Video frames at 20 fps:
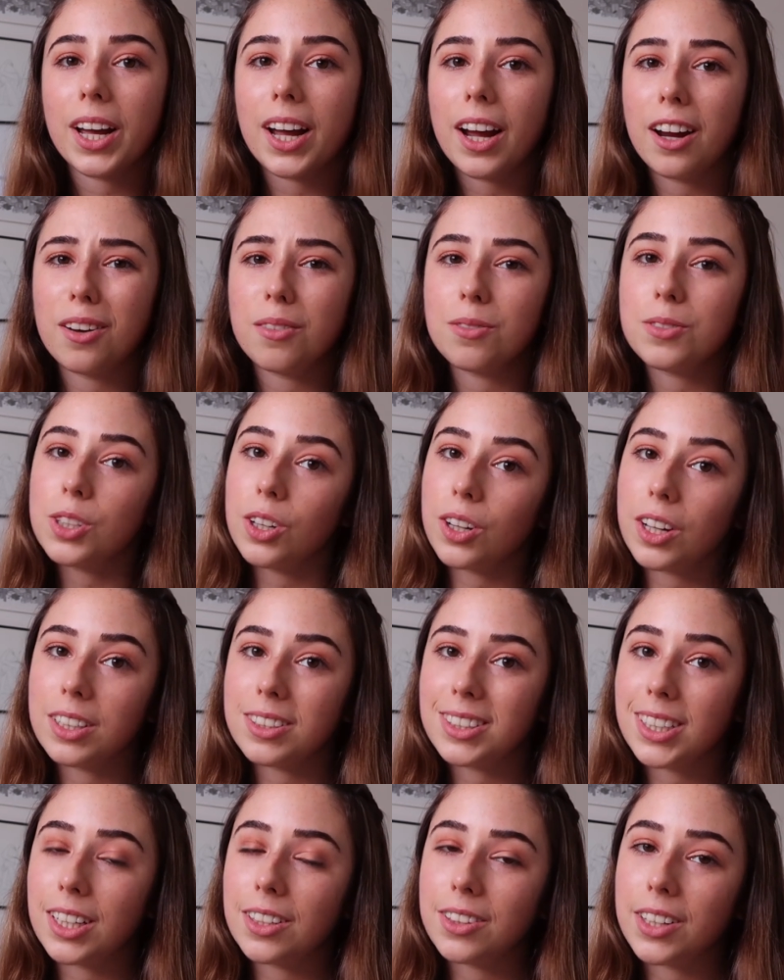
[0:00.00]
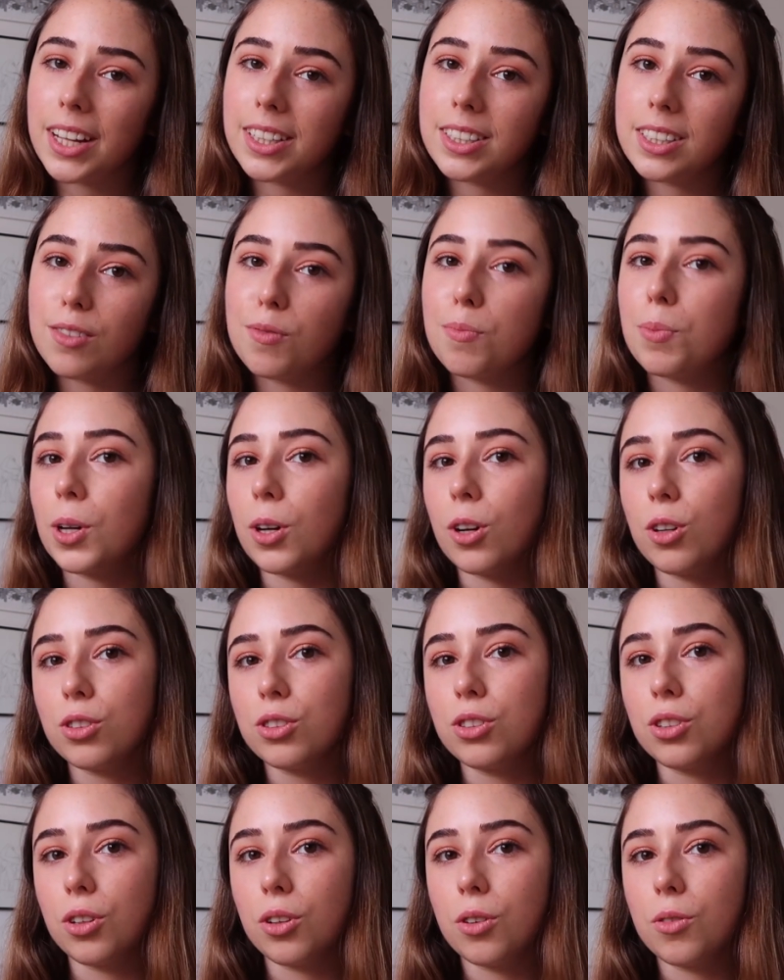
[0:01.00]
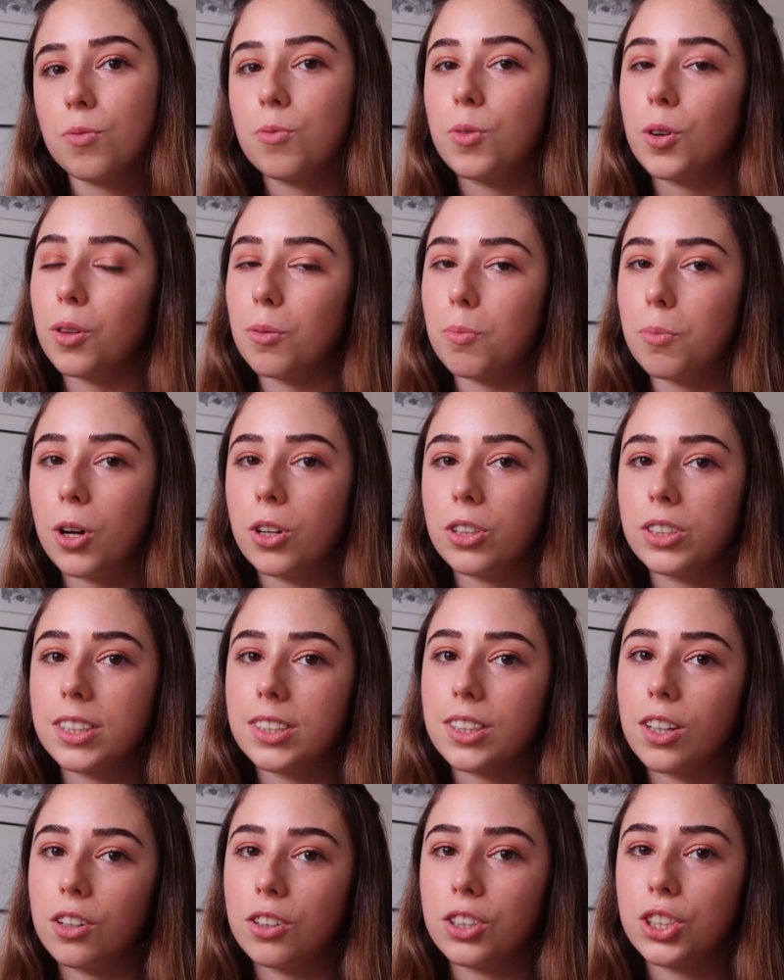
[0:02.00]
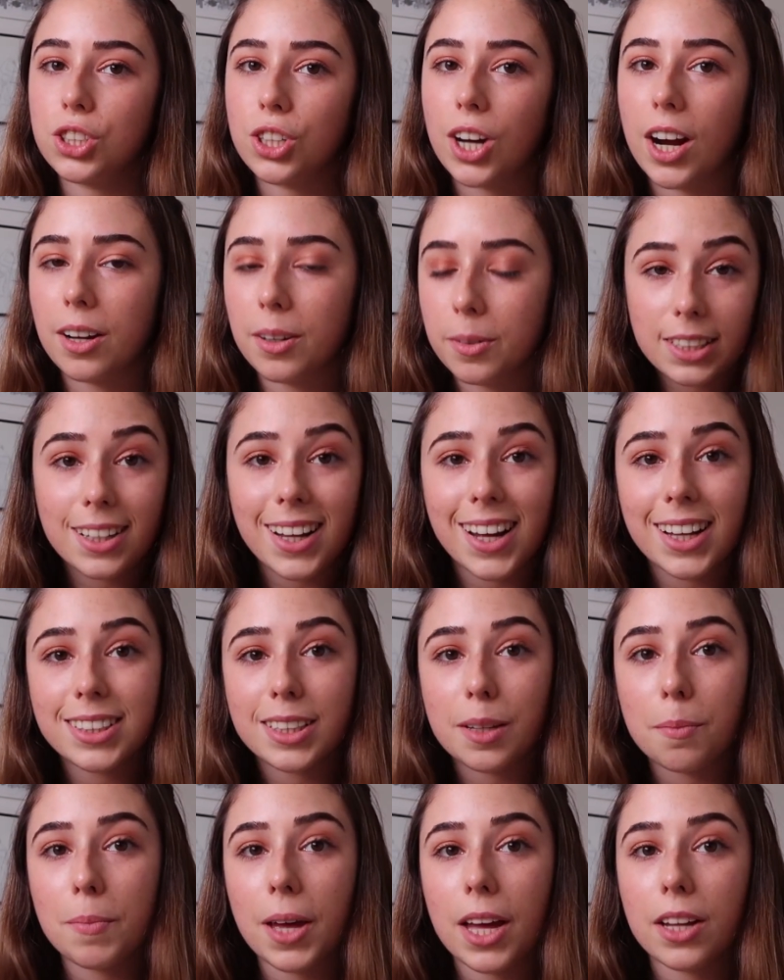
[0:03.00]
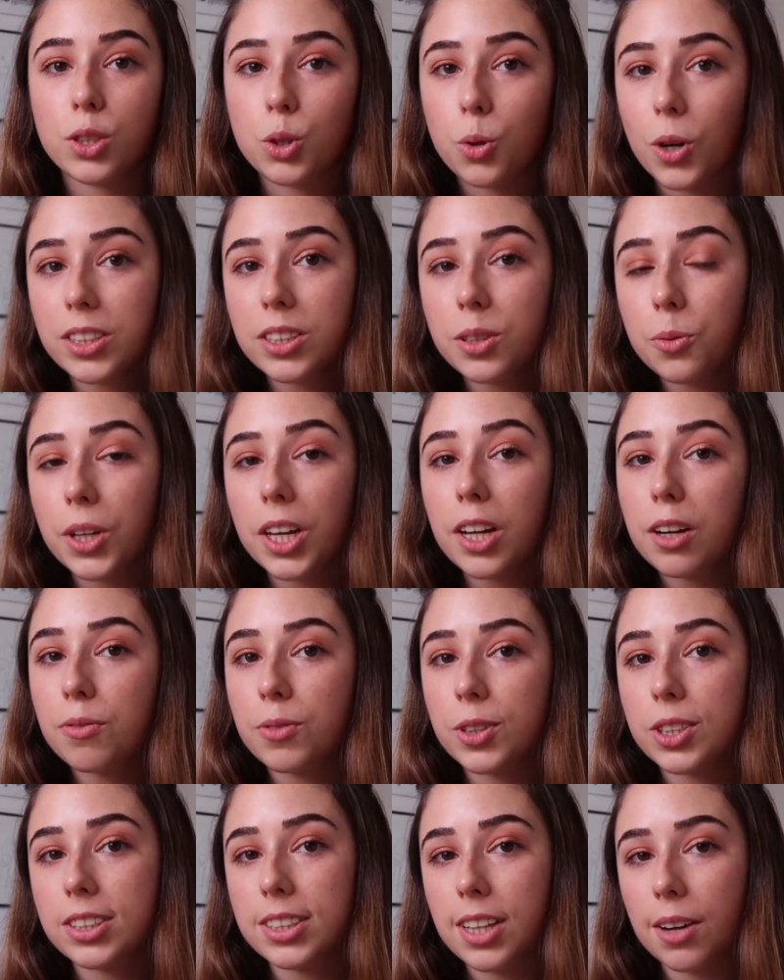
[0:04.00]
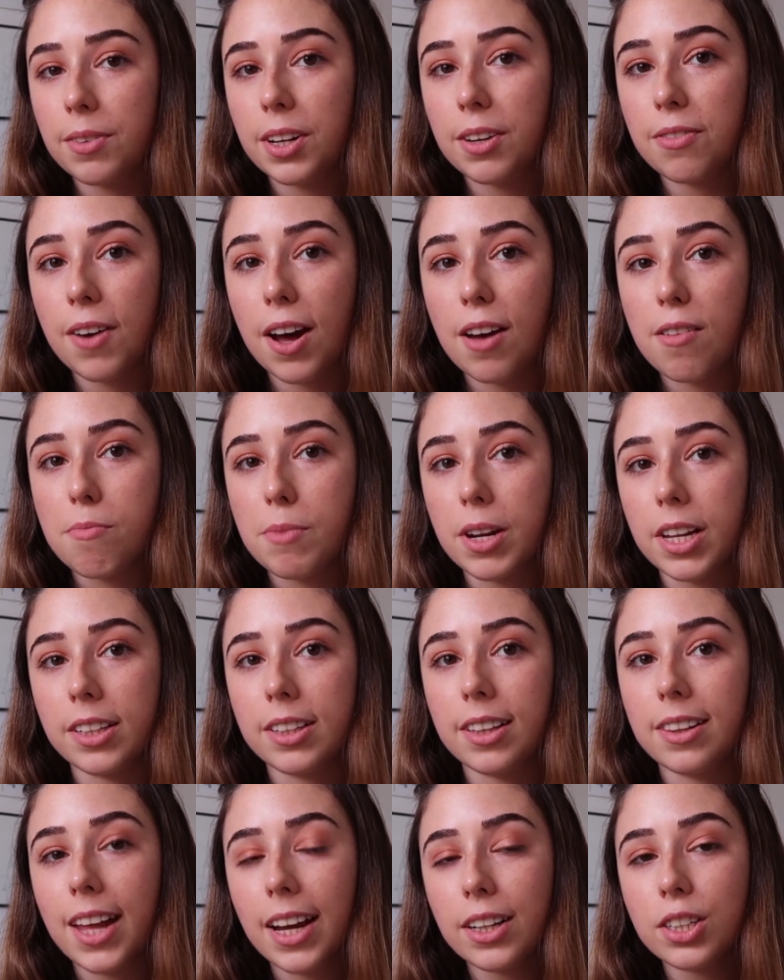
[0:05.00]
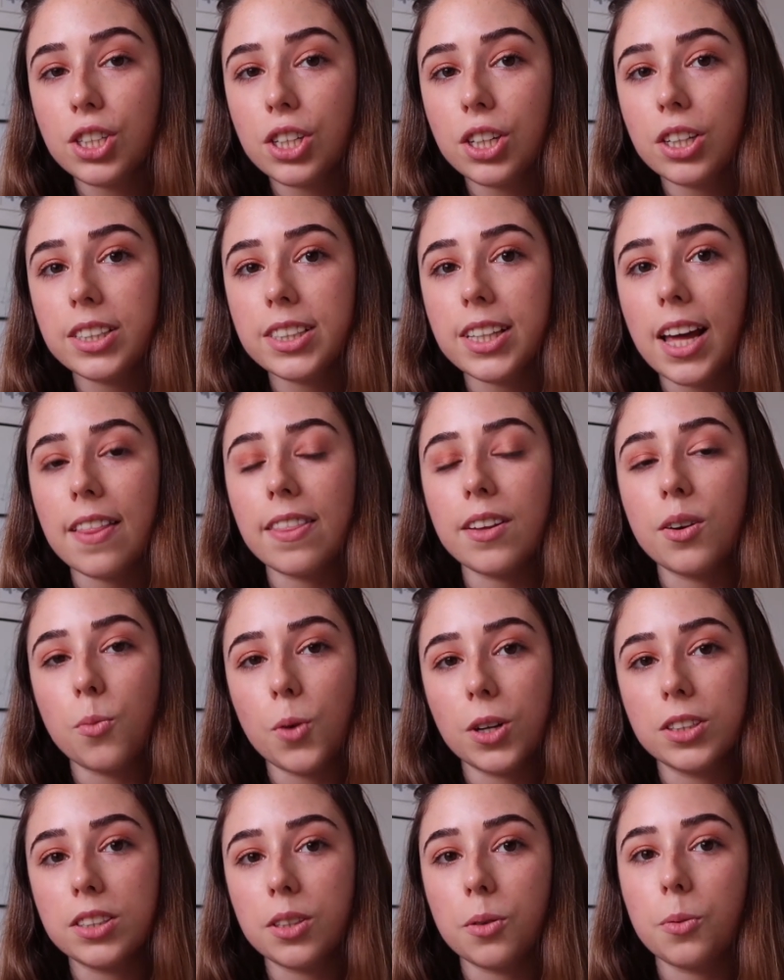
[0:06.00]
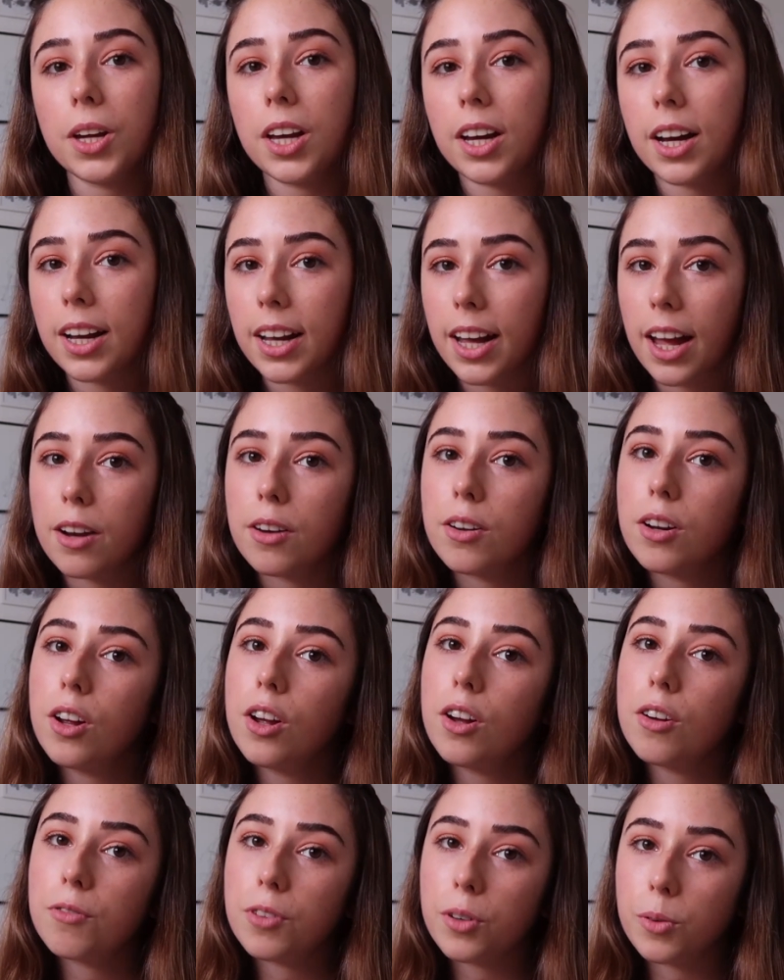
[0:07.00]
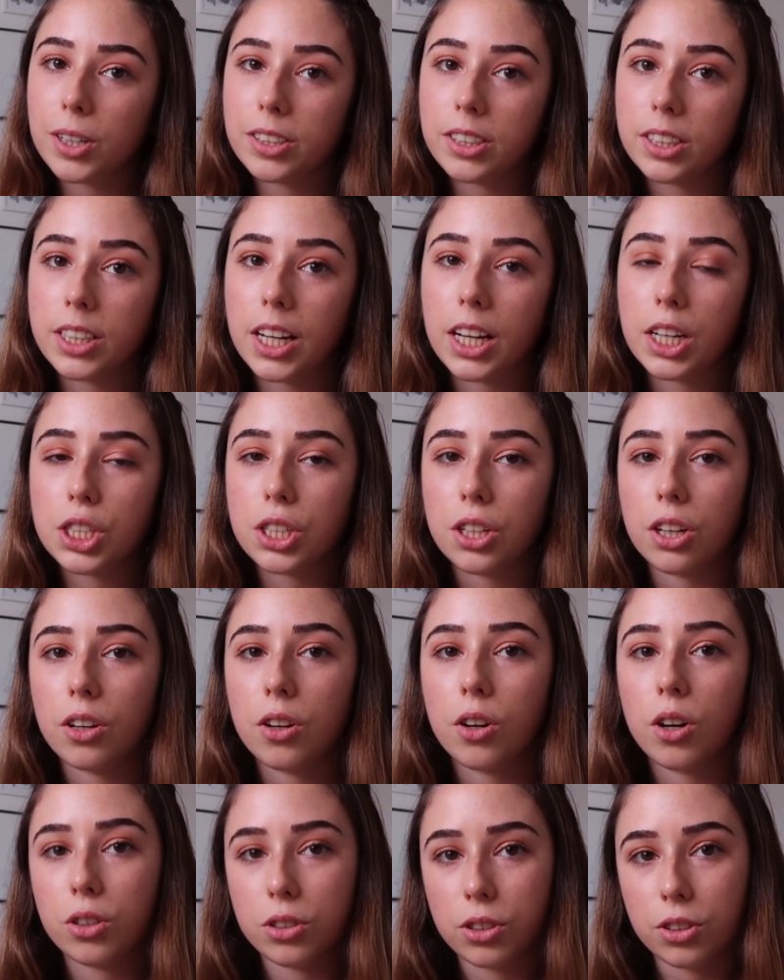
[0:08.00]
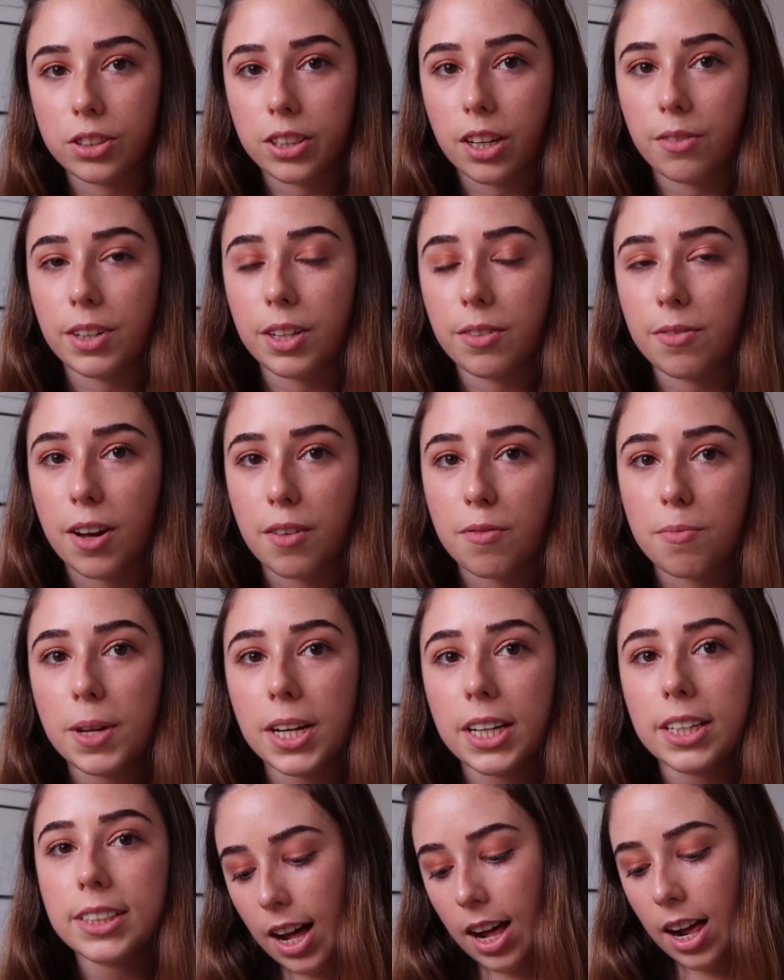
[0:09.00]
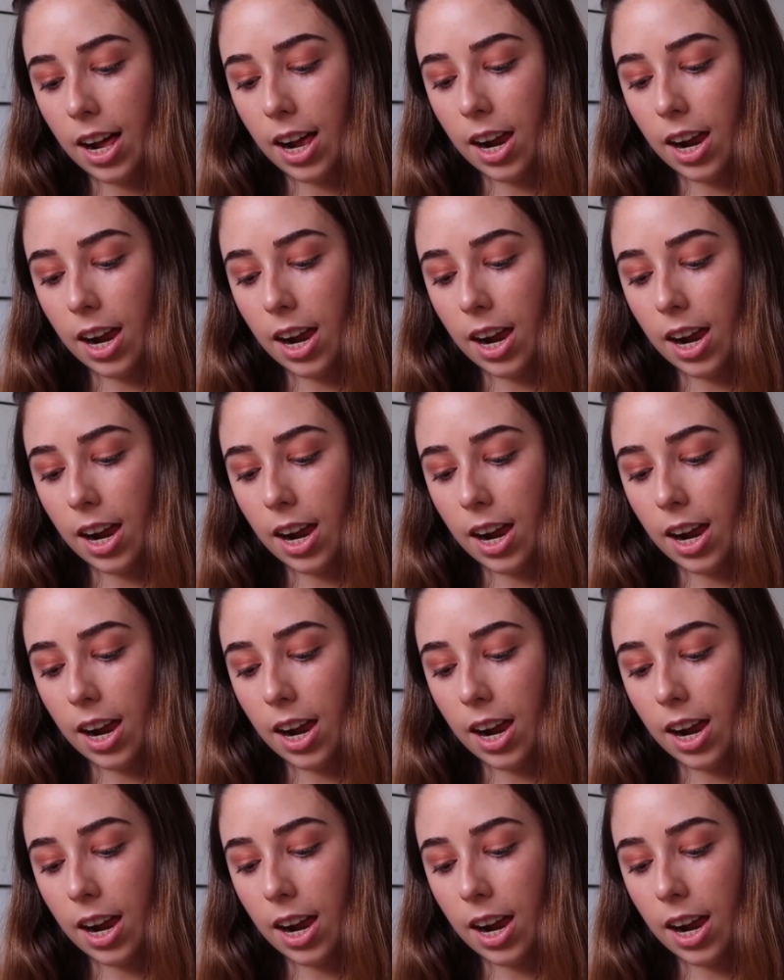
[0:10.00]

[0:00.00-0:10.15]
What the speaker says: I kind of took it as an elective, but also for the politics honors track. This class met twice a week for 75-minute lectures, and then once a week again for recitation, also 75 minutes.